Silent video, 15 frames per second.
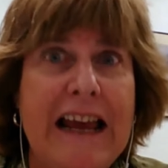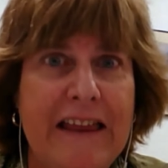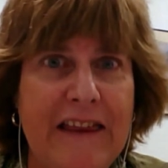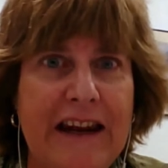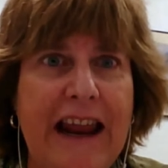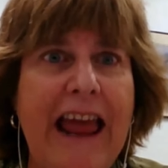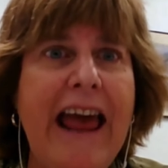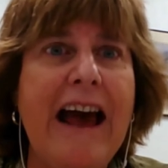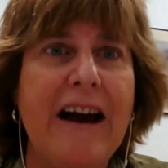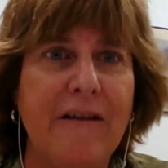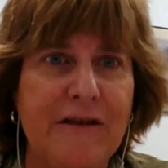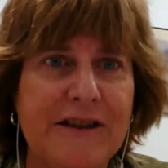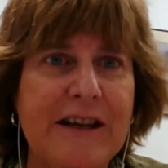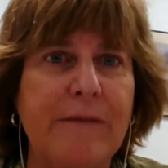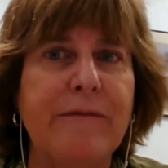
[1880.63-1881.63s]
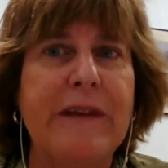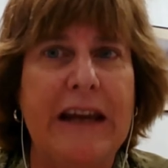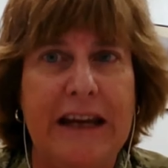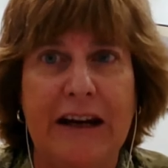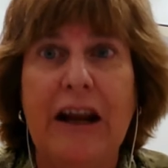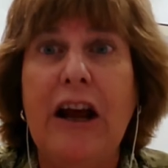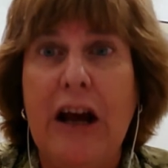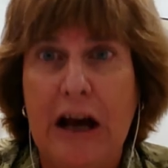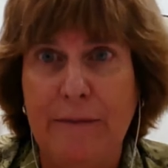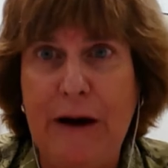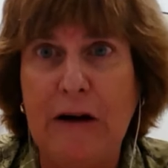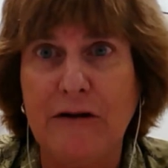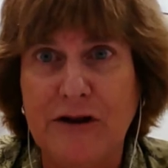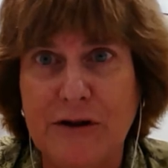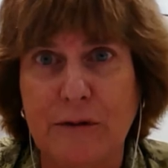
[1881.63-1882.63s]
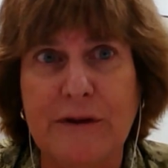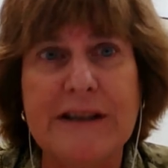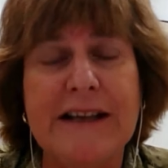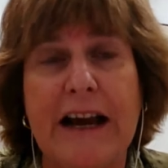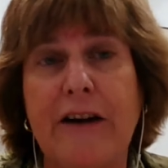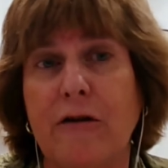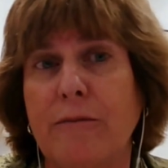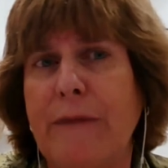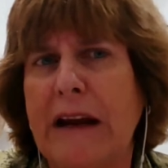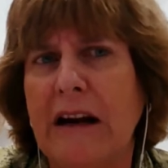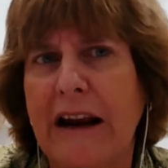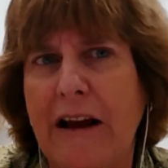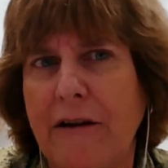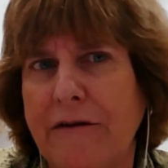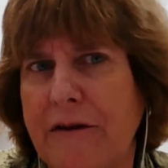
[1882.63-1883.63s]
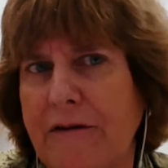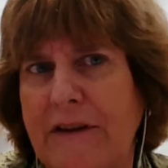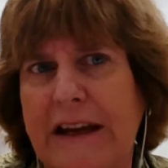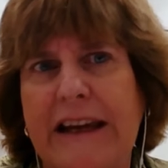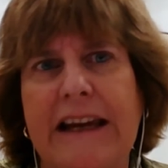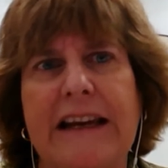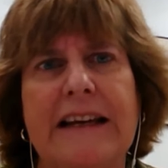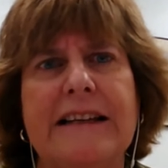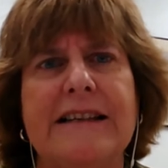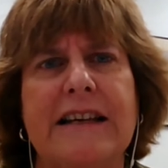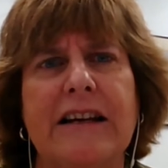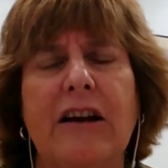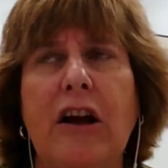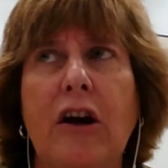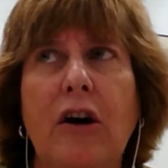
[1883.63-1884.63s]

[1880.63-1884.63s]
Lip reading: and then have something about suicide or mental health of the kids